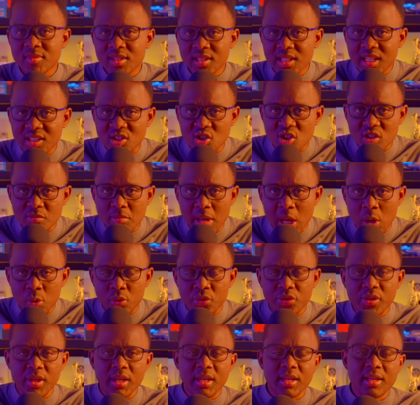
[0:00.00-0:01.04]
That's just my own
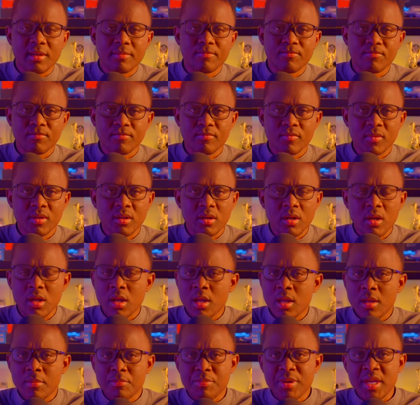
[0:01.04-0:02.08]
take.
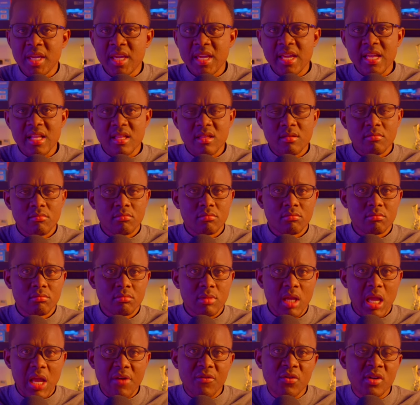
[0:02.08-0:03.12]
Be it
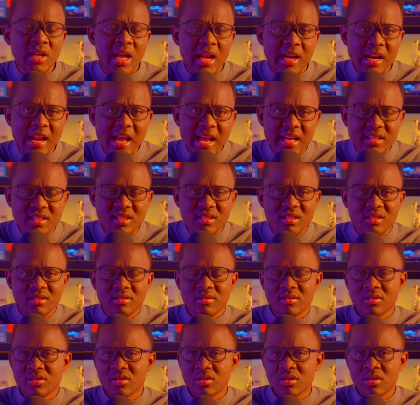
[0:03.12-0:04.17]
heaven at last
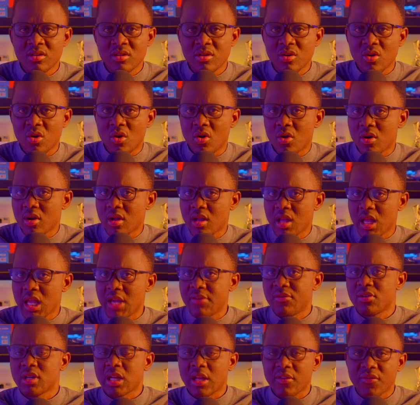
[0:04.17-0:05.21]
or
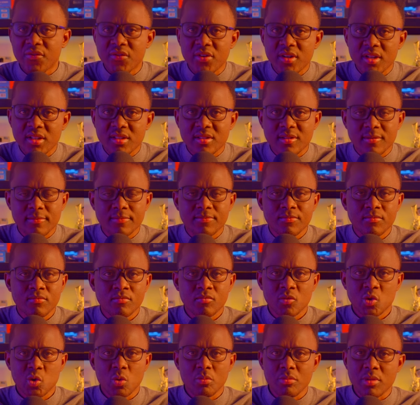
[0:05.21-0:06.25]
heaven at first,
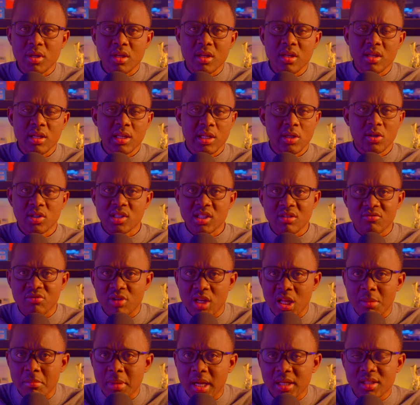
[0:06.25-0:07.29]
to me, it doesn't
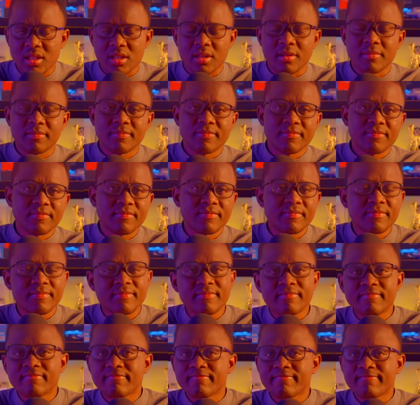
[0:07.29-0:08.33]
really matter.
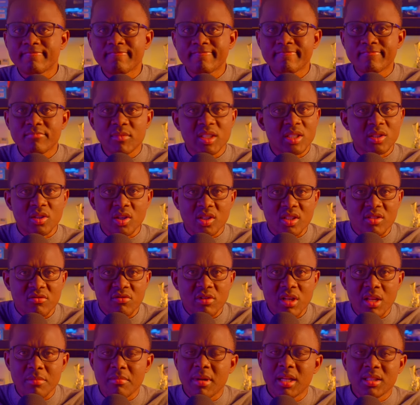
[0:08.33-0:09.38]
It doesn't
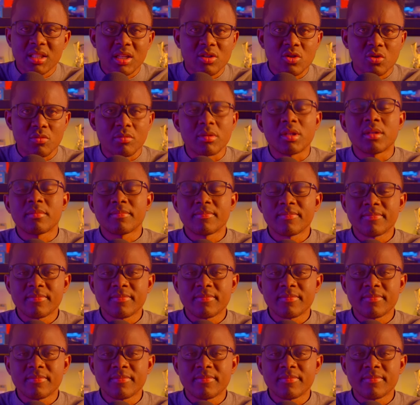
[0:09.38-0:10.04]
really matter to me.